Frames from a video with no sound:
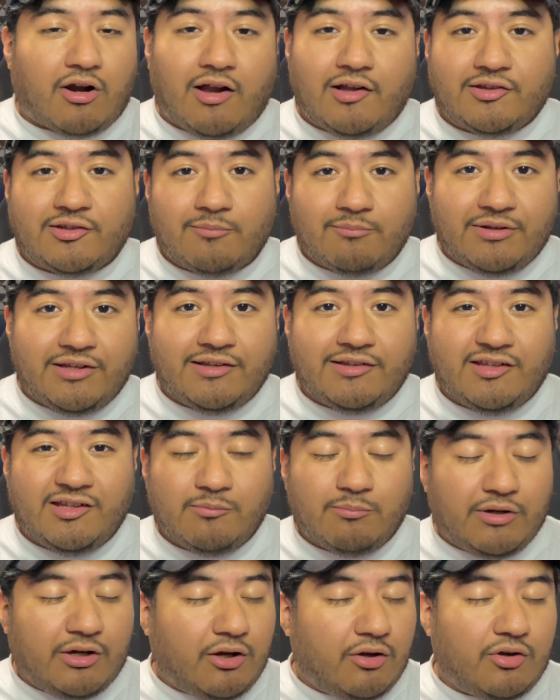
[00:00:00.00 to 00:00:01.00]
awesome
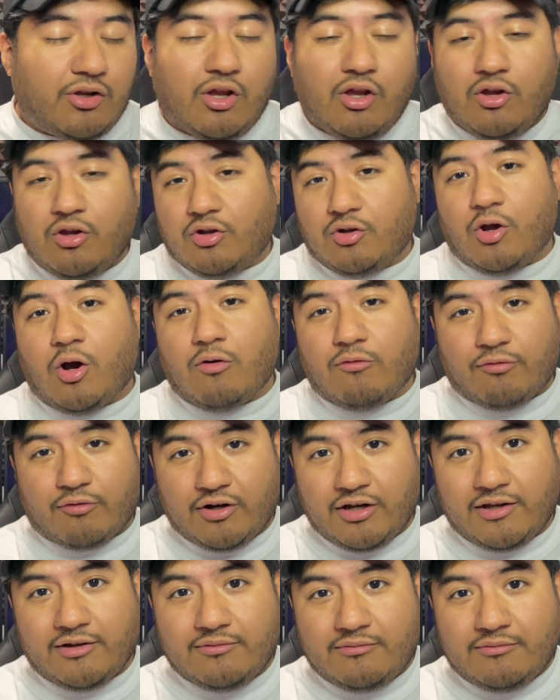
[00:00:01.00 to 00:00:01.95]
PC build, go for it.